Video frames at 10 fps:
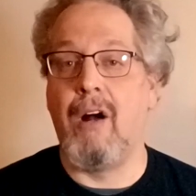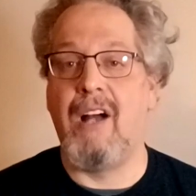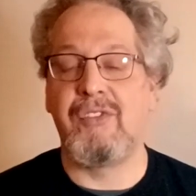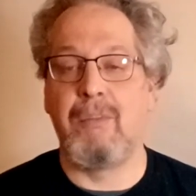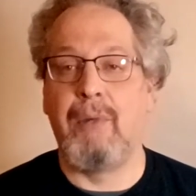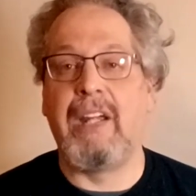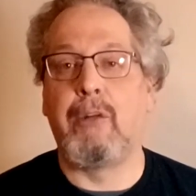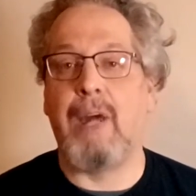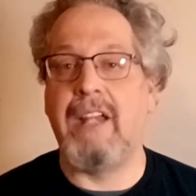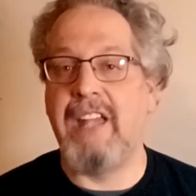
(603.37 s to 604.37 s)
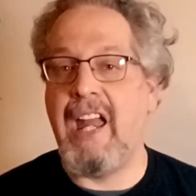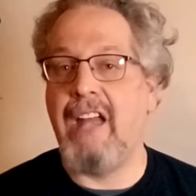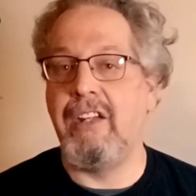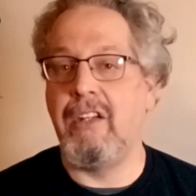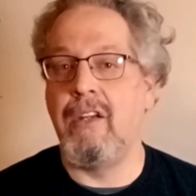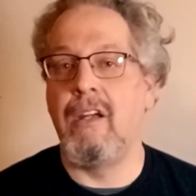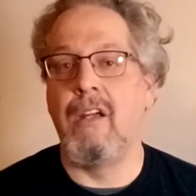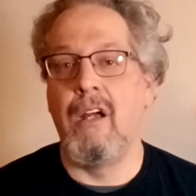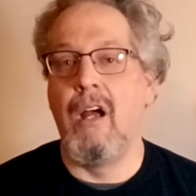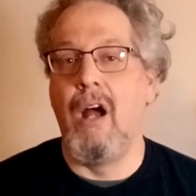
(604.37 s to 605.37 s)
awesome, like Grand Canyon,
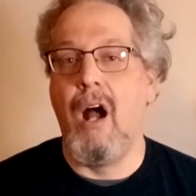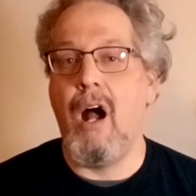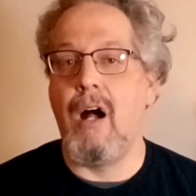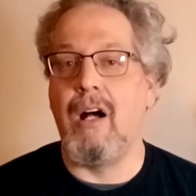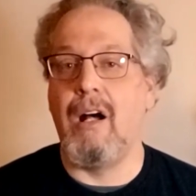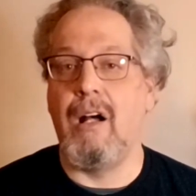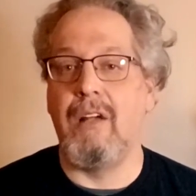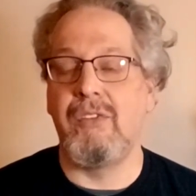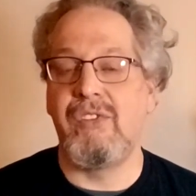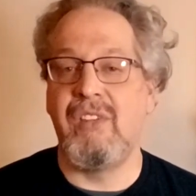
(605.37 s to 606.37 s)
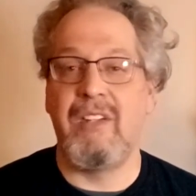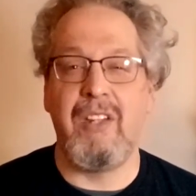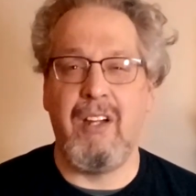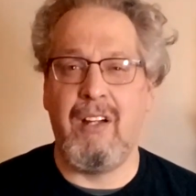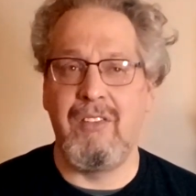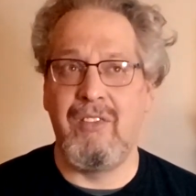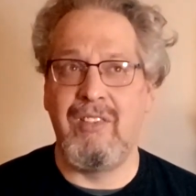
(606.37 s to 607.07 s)
Città